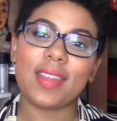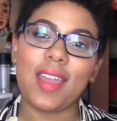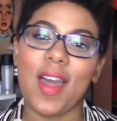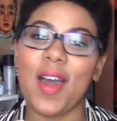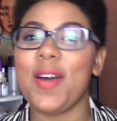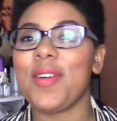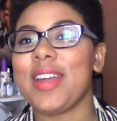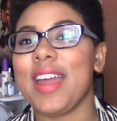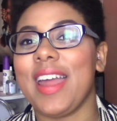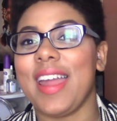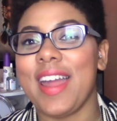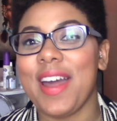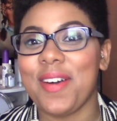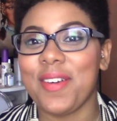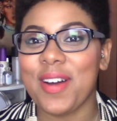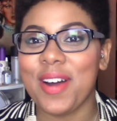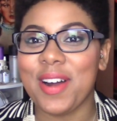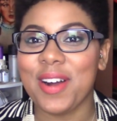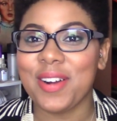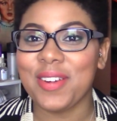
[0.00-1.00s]
Okay,
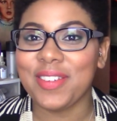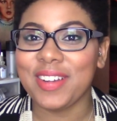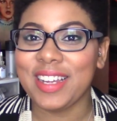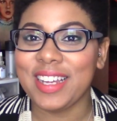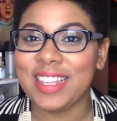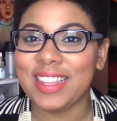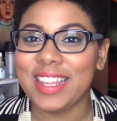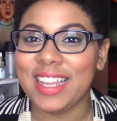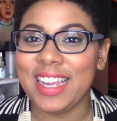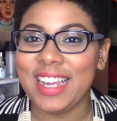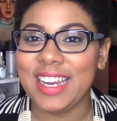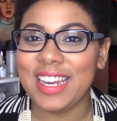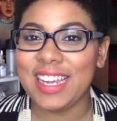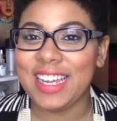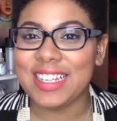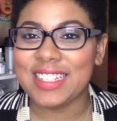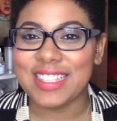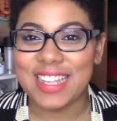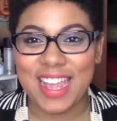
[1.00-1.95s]
how are we, ladies